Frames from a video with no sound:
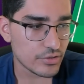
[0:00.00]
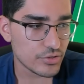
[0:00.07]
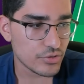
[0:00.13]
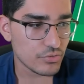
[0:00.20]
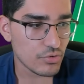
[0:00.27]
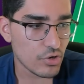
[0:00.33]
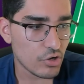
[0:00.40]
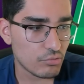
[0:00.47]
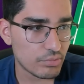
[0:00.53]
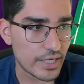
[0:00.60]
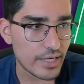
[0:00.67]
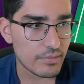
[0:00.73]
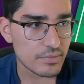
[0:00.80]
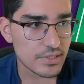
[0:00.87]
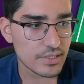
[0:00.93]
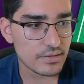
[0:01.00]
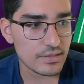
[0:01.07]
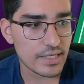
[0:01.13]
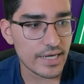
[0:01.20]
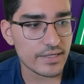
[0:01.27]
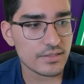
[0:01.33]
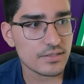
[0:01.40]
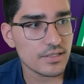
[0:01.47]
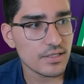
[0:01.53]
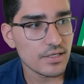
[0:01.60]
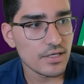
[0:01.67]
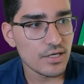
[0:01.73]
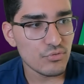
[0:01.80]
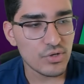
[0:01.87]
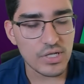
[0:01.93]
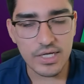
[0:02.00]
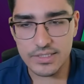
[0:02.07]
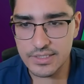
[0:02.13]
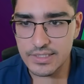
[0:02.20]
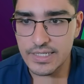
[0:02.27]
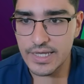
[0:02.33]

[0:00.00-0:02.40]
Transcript: 2 home games, and reluctantly,